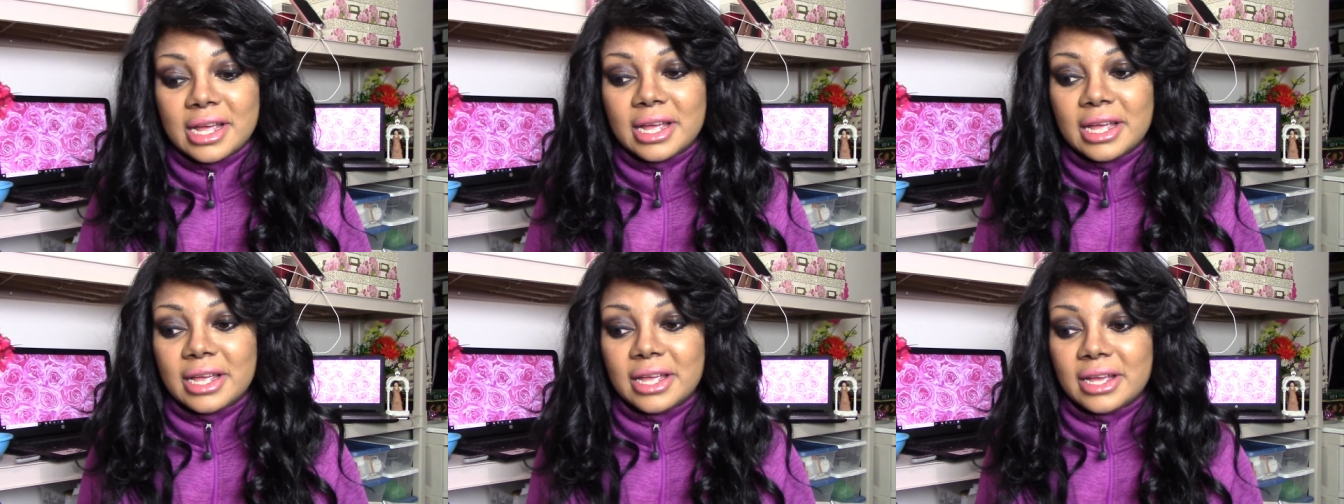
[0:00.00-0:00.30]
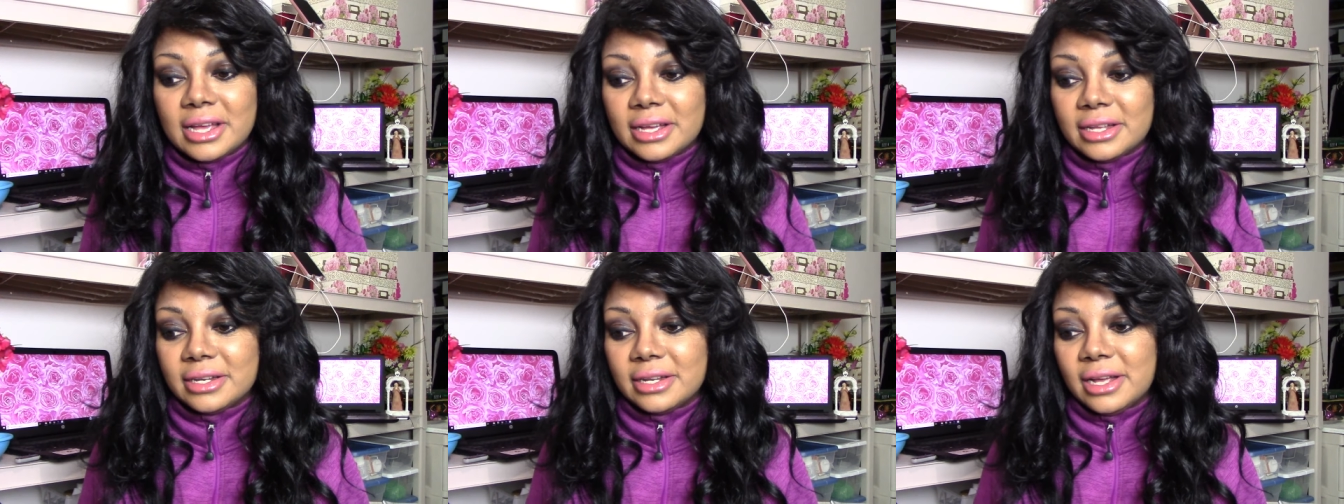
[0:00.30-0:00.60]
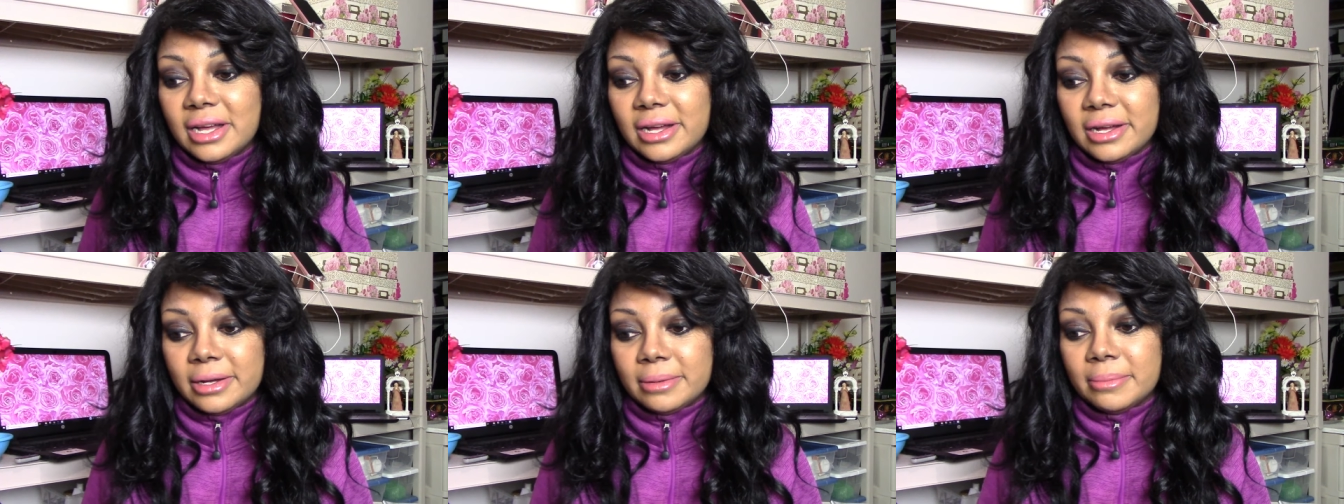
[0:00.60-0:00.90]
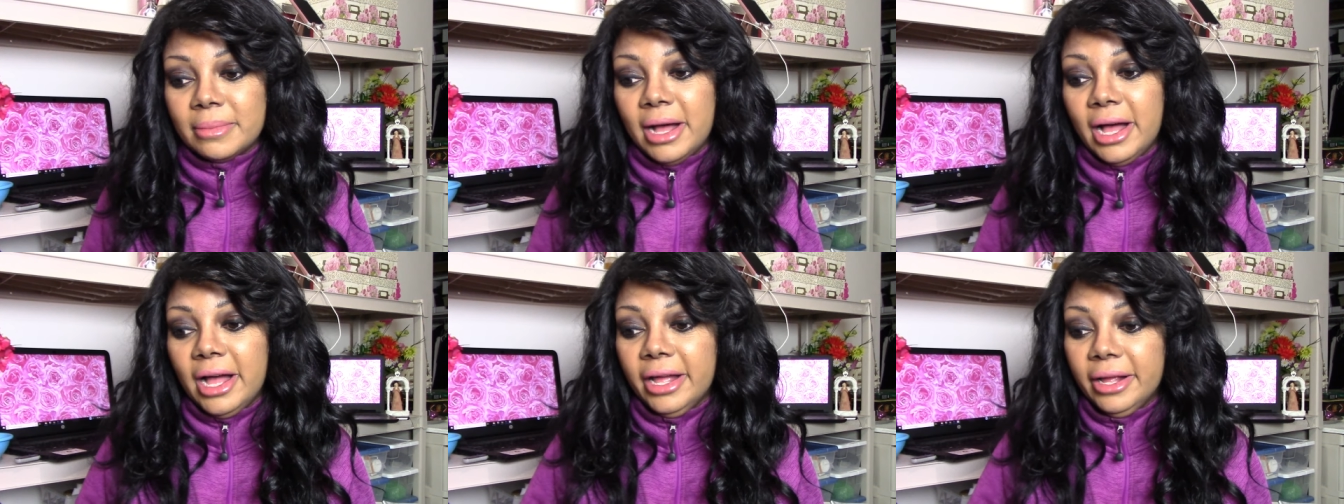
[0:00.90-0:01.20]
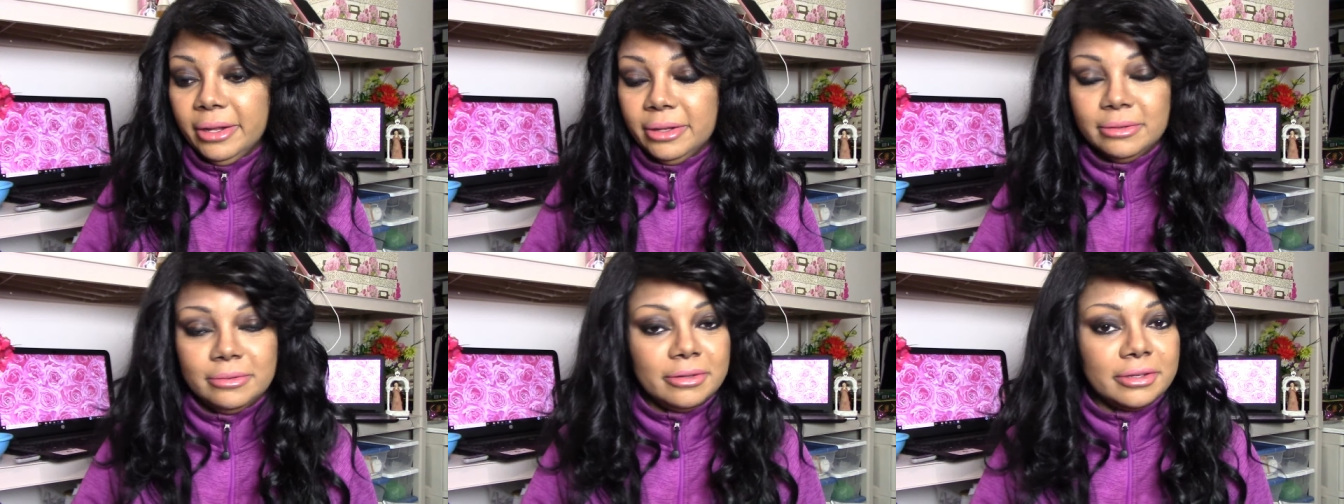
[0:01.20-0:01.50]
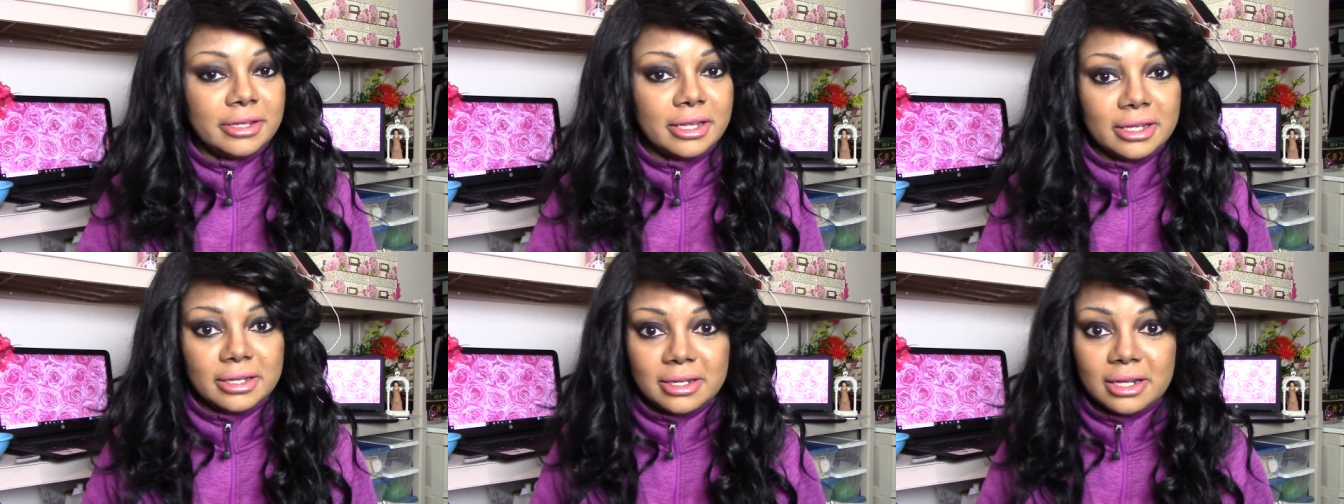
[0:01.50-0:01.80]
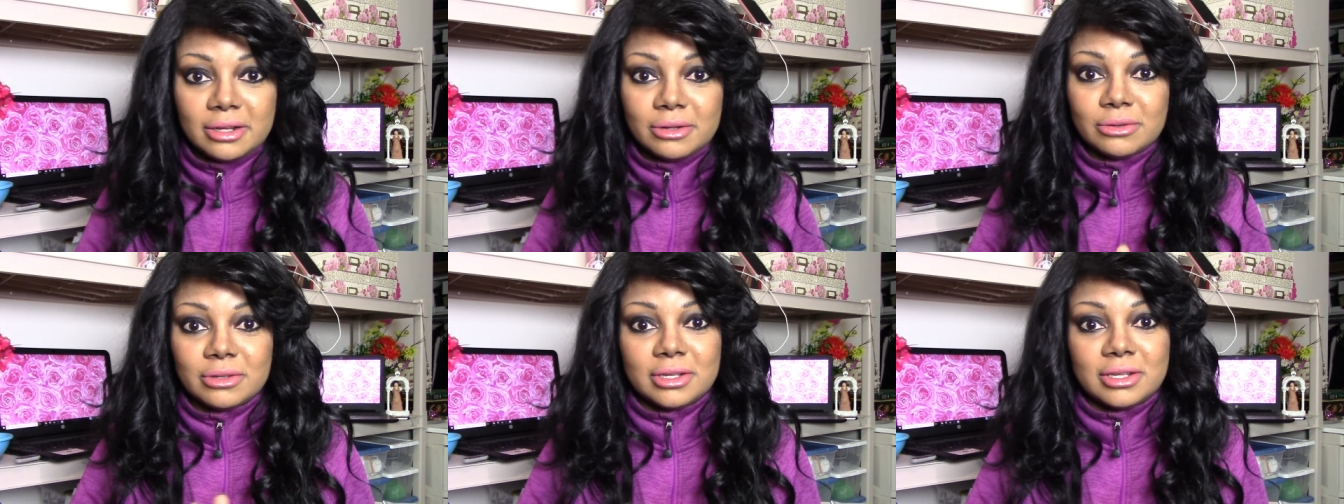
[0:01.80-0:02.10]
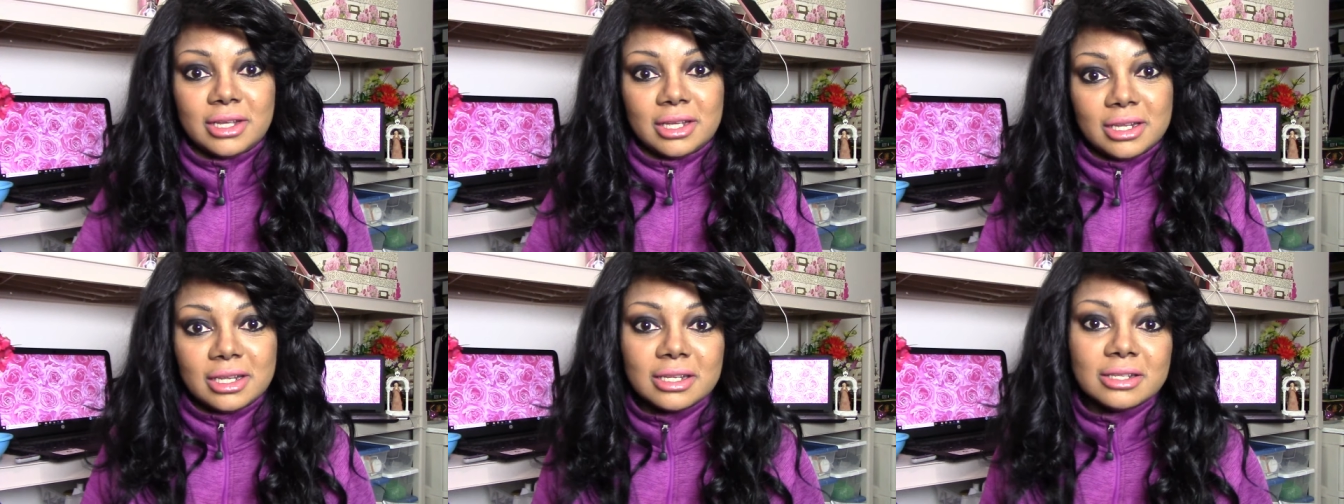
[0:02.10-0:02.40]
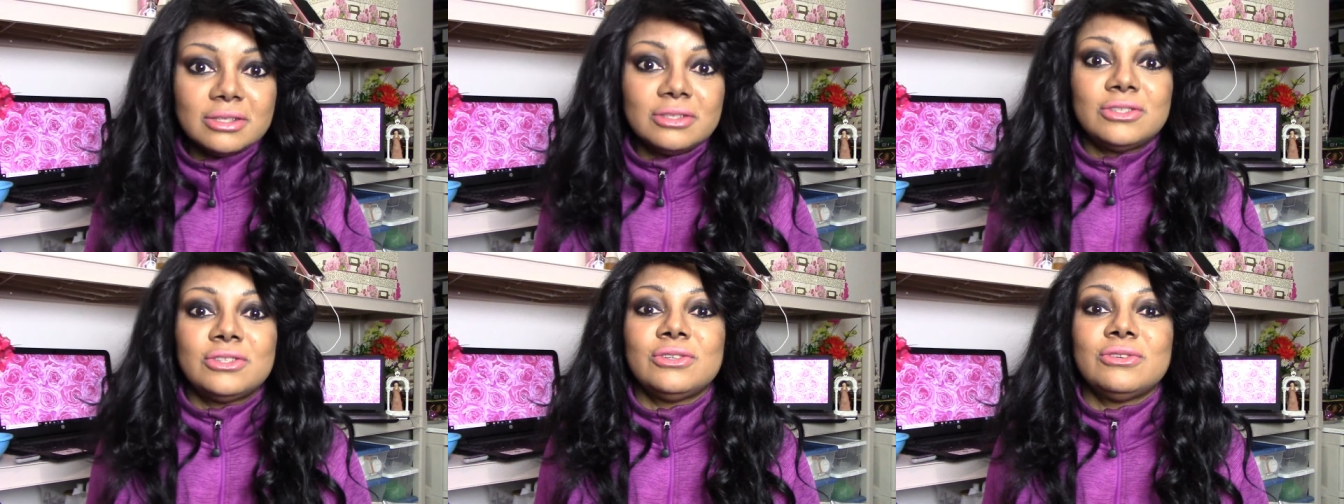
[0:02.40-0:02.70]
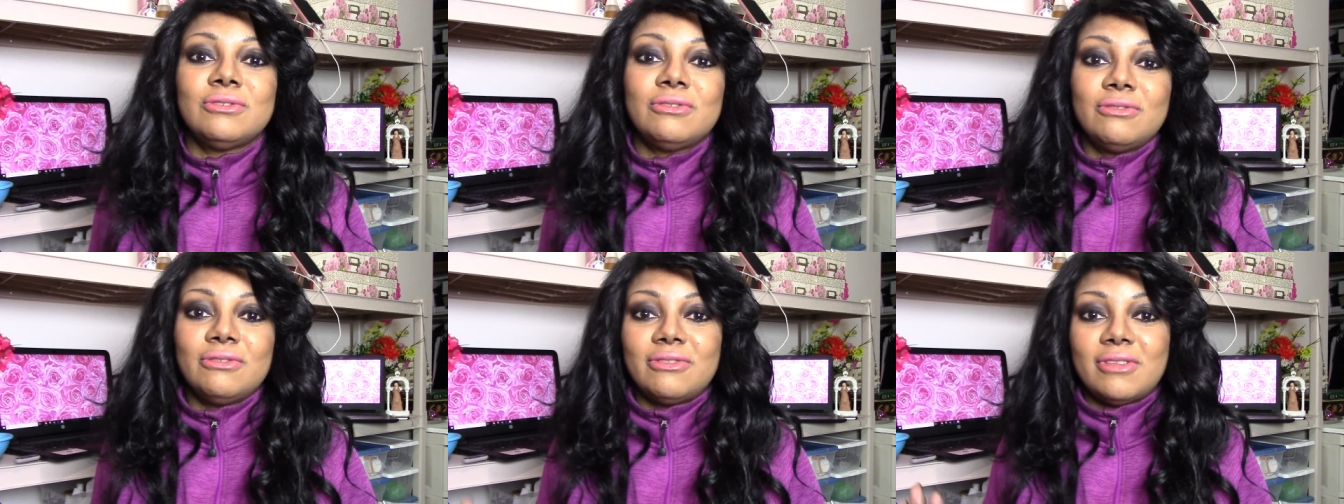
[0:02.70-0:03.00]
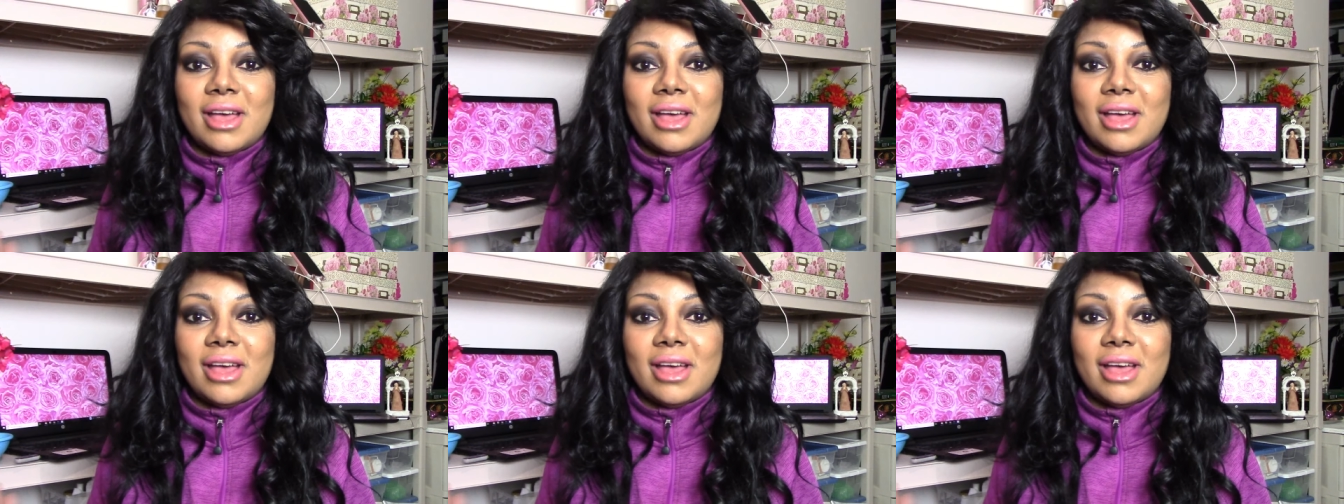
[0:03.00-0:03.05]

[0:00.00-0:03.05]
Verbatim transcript: And um, I, again, I'll get into